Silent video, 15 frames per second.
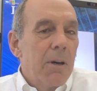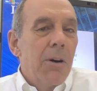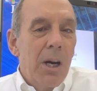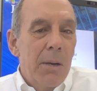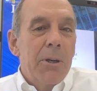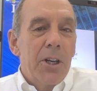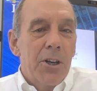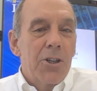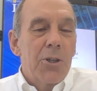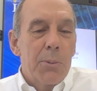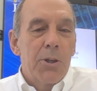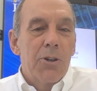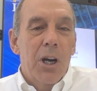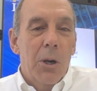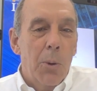I'm an
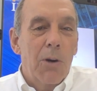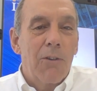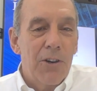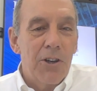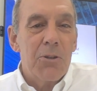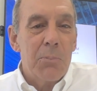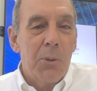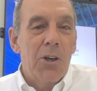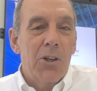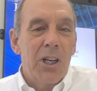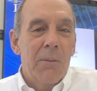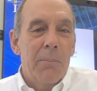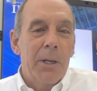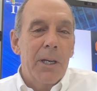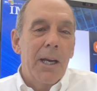entrepreneur, I work for a small
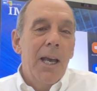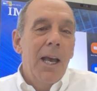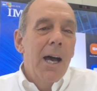company.